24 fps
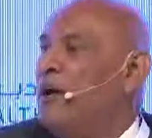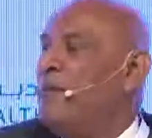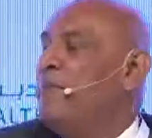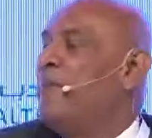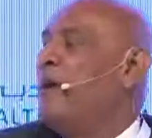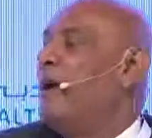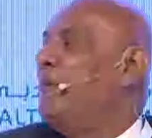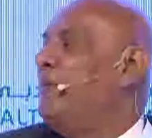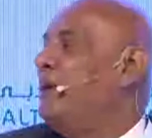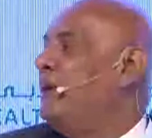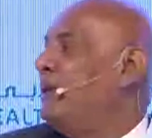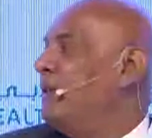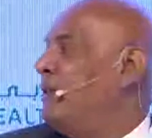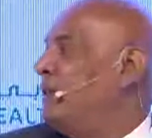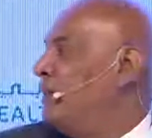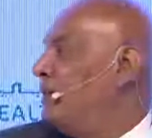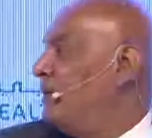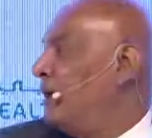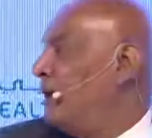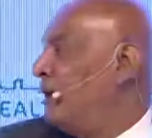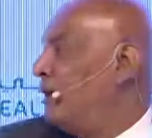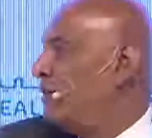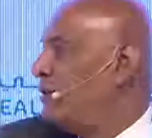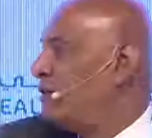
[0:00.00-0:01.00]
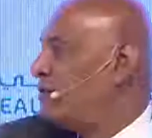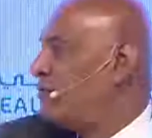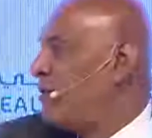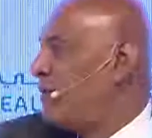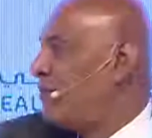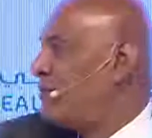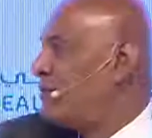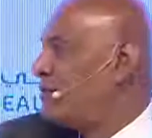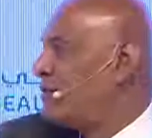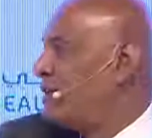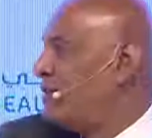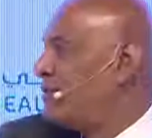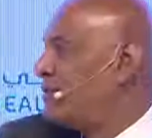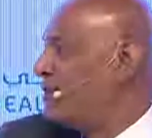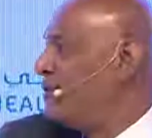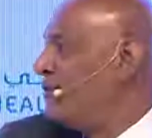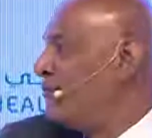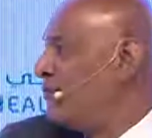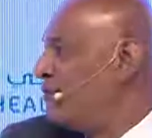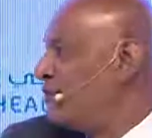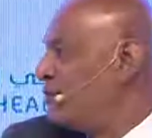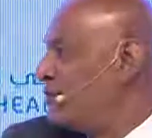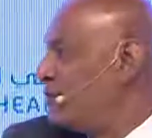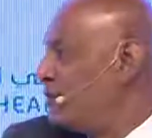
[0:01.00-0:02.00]
maybe uh, this represents the
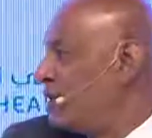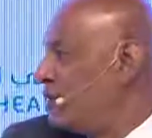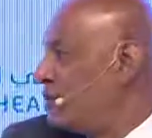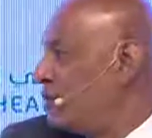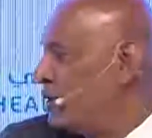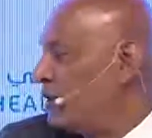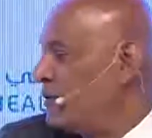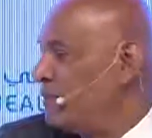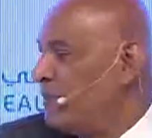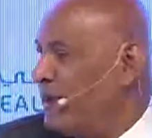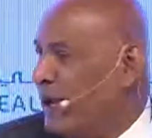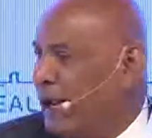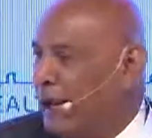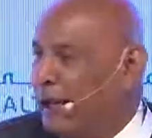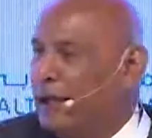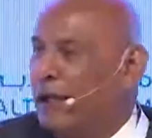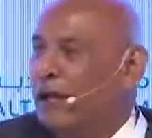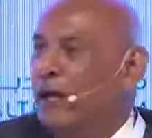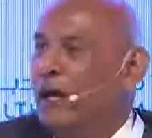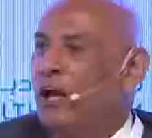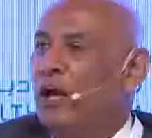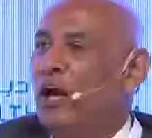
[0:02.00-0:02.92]
differences that you can make.